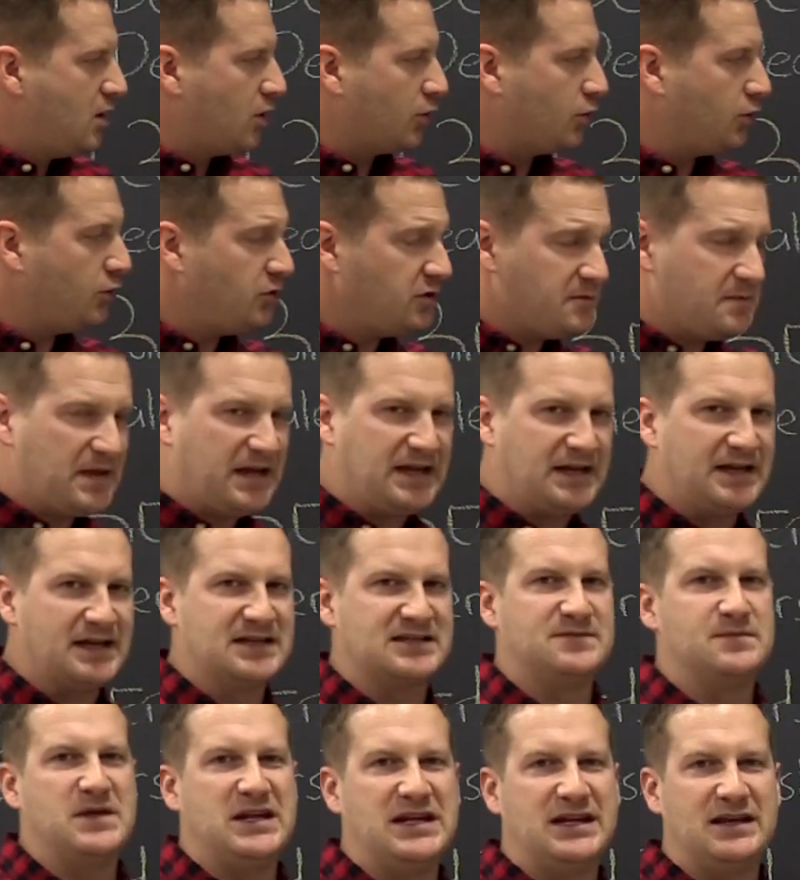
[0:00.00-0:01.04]
Earned media
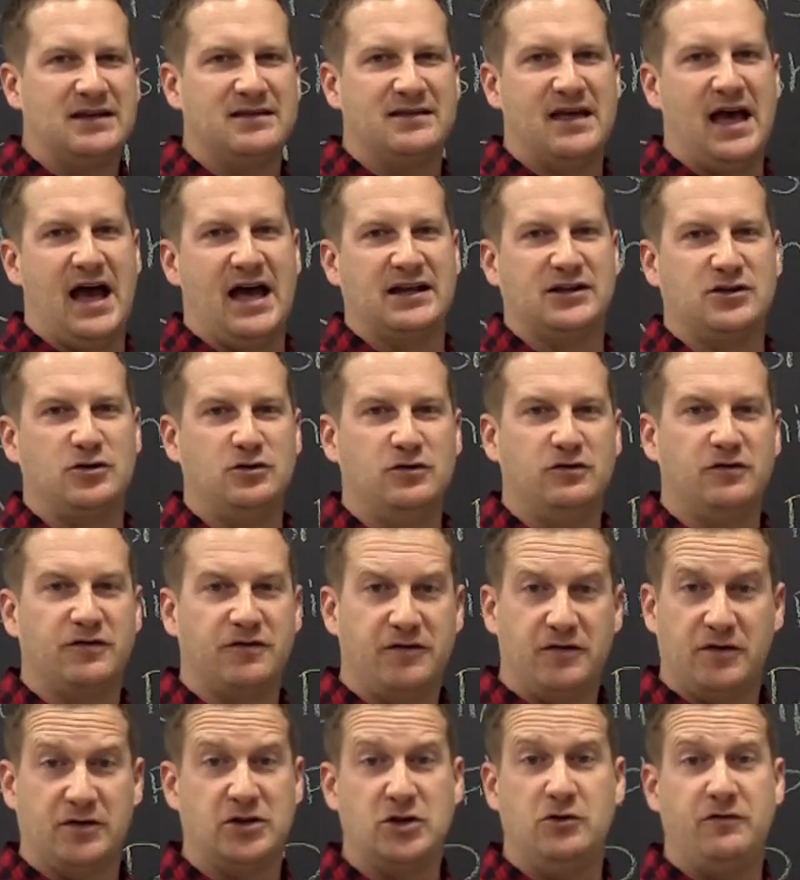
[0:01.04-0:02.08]
is media that
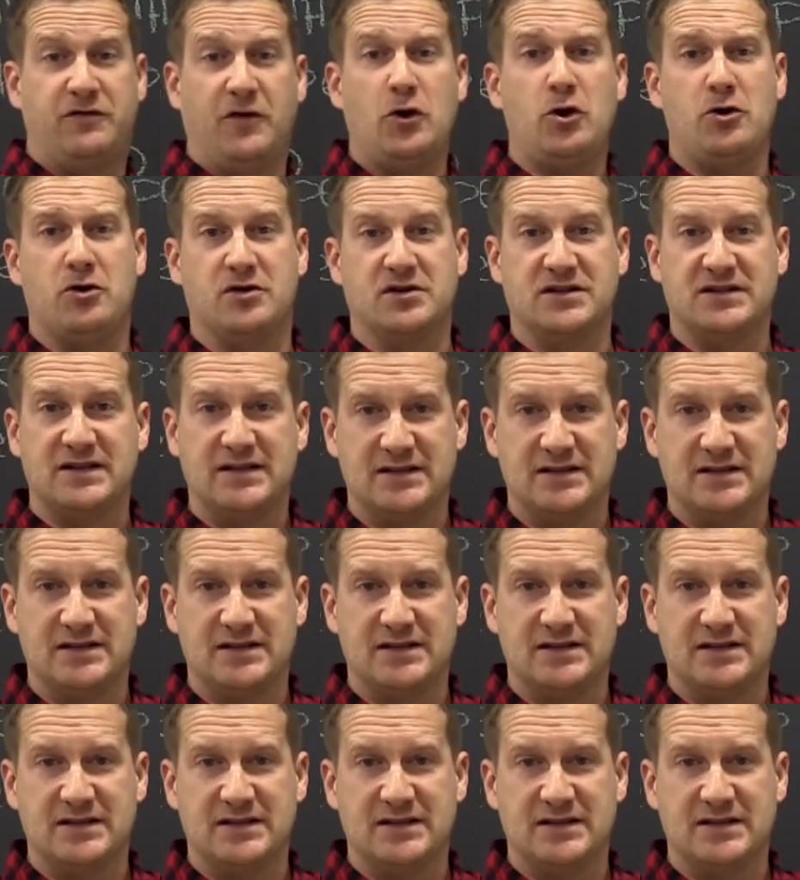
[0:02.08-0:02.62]
you've earned.